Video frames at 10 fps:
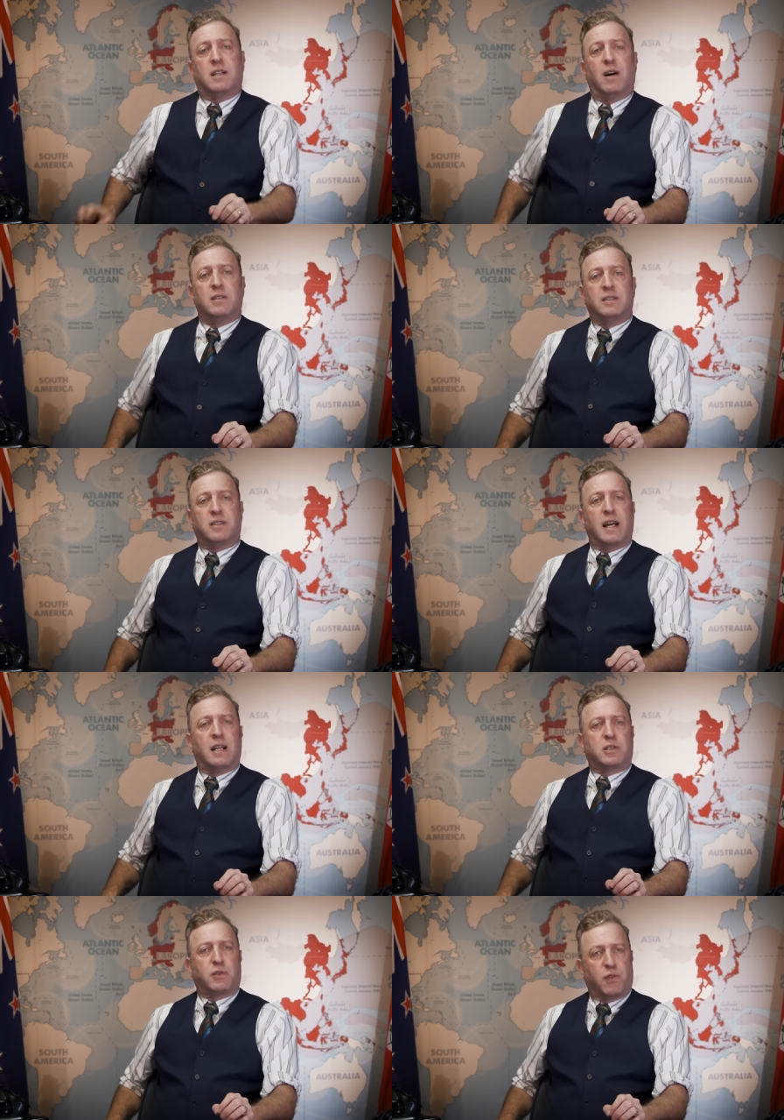Collins
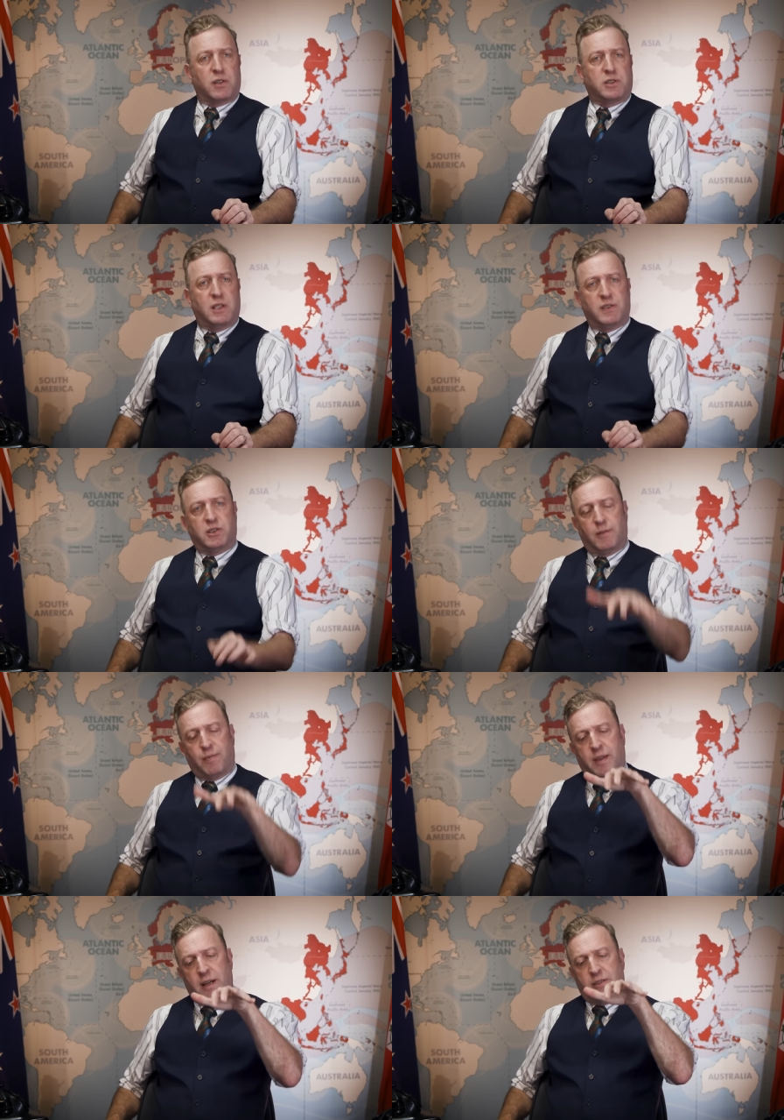asks 1st
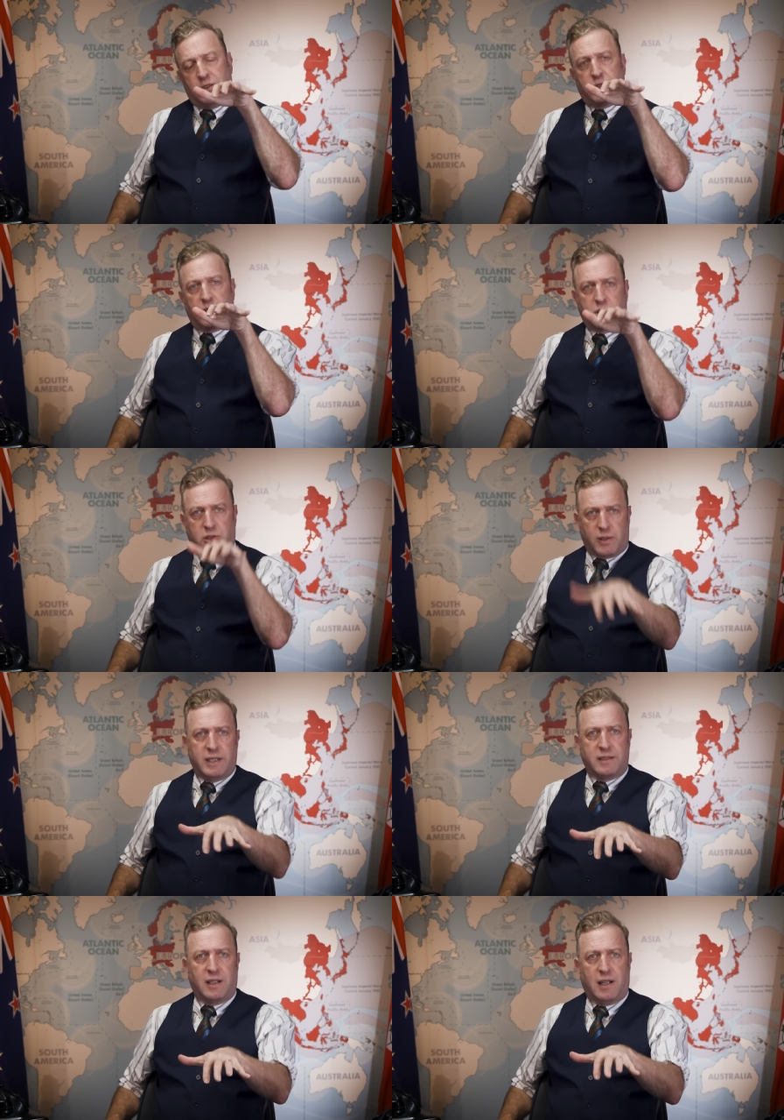Division to just
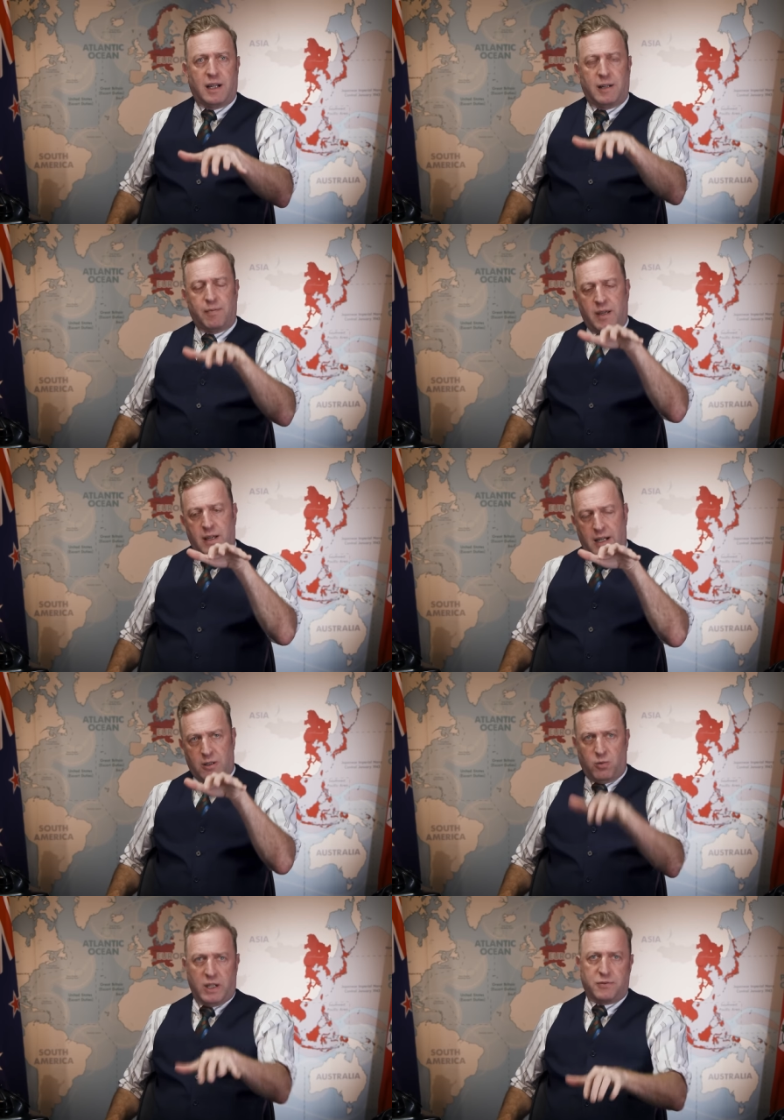straighten the line
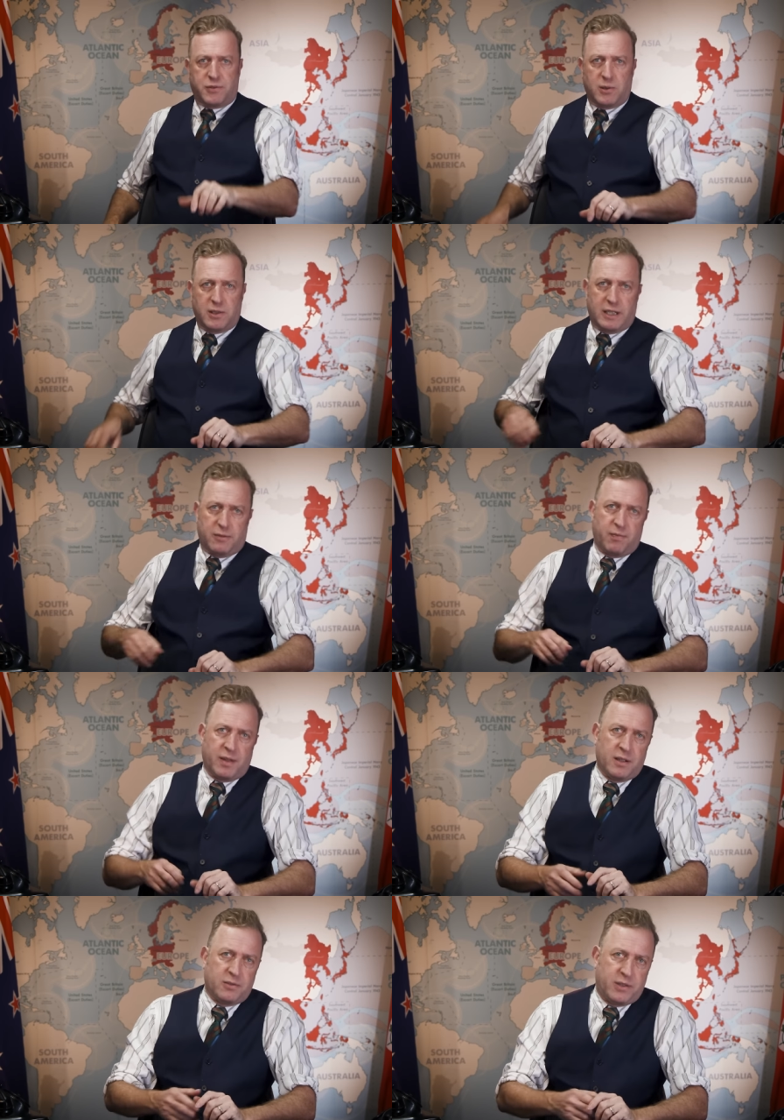and wait for relief.
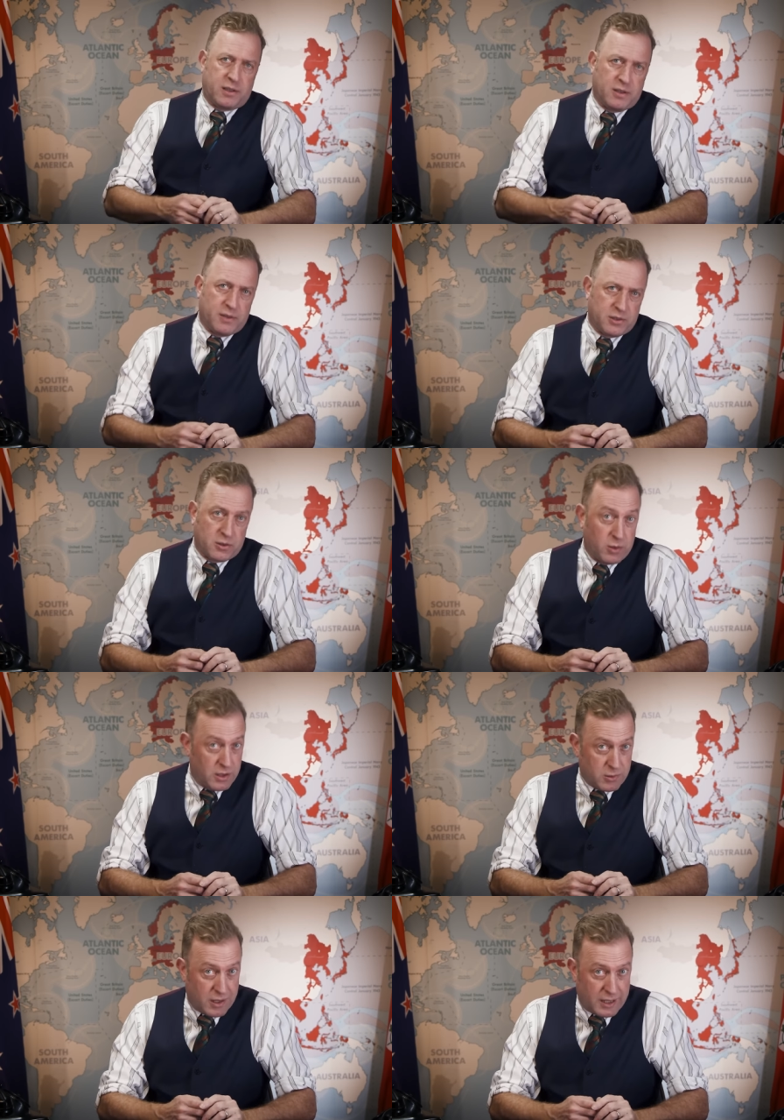5th Division
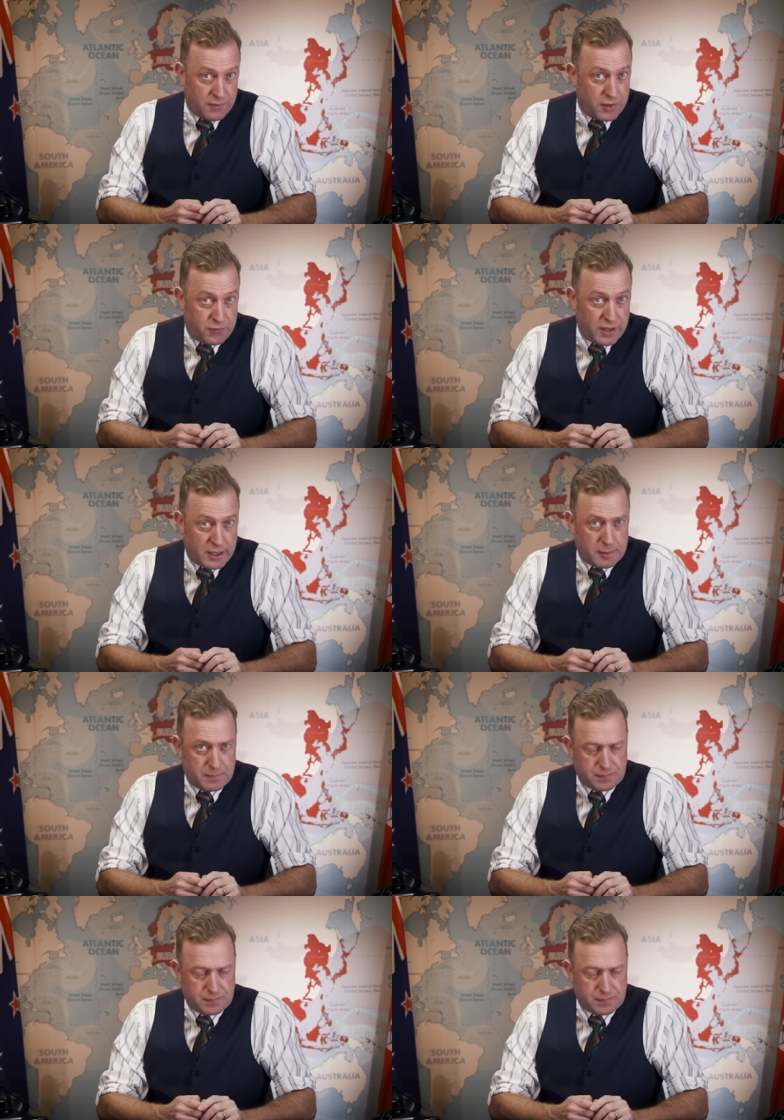will arrive the 5th.